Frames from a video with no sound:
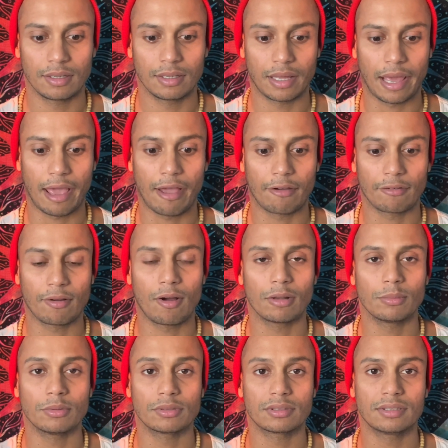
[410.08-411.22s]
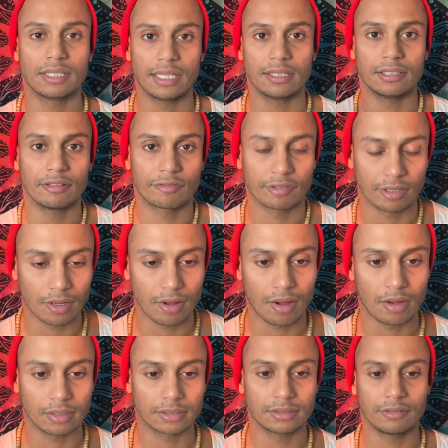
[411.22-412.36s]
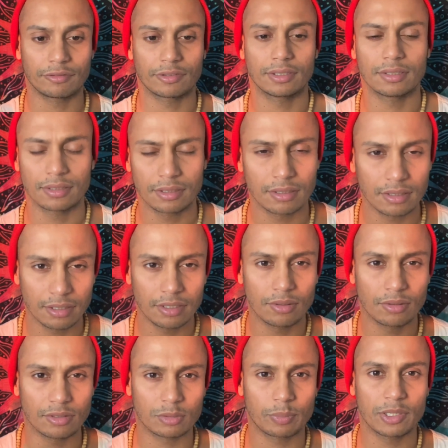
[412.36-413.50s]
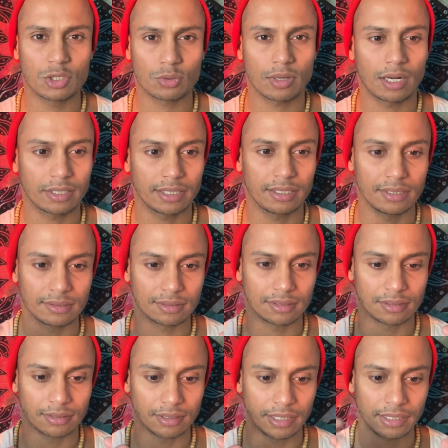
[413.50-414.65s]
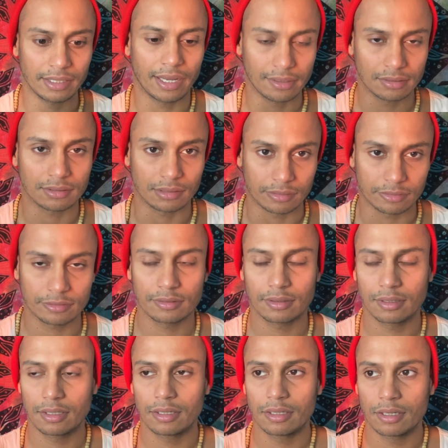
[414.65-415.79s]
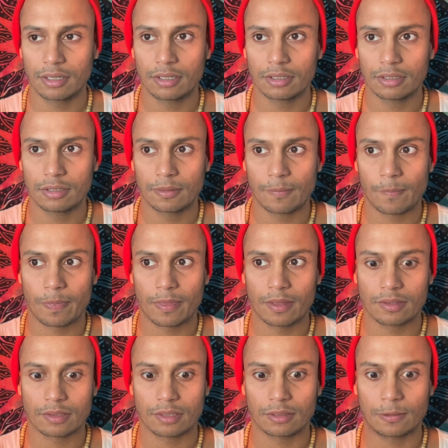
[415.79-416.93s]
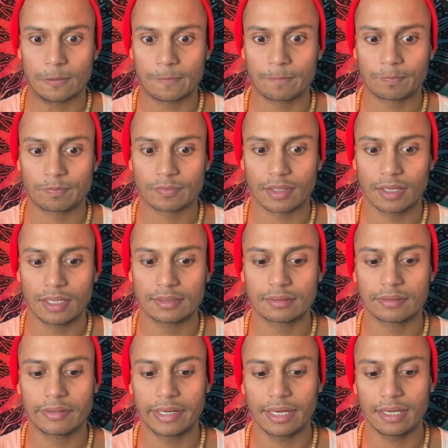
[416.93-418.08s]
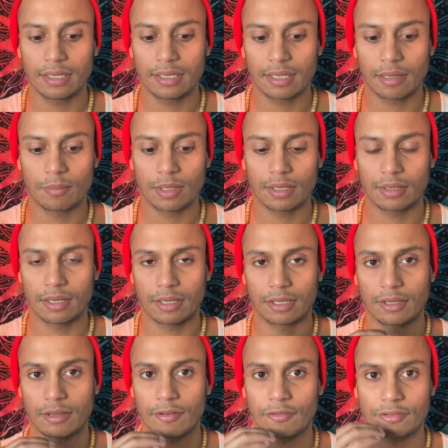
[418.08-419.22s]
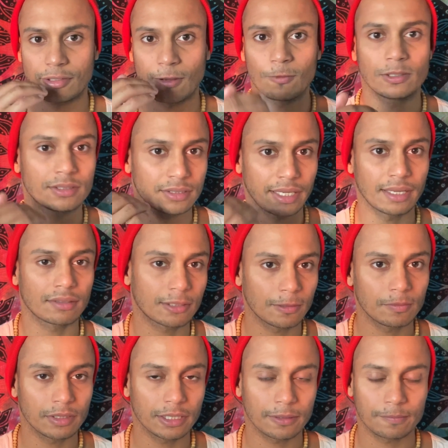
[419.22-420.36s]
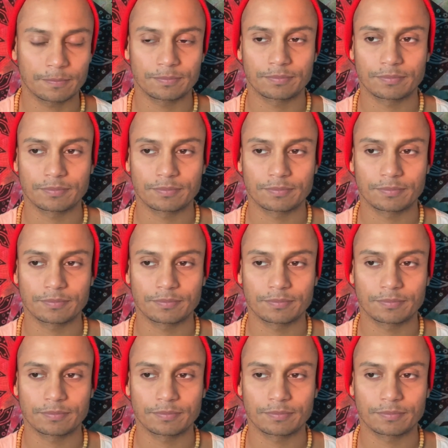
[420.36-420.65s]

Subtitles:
have almost seen different gods, different, you know, the spirituality is in India itself. So it's really, I mean, like if someone says something,